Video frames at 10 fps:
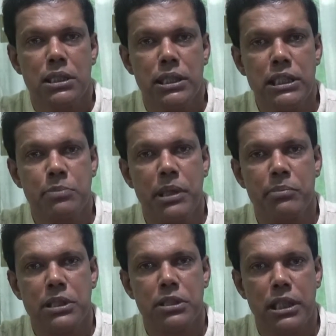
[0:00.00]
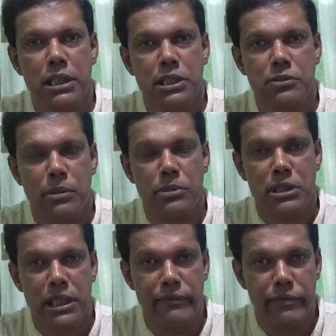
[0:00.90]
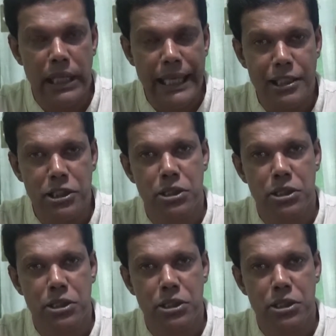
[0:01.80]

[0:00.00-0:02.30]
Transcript: these perpetrators from the same village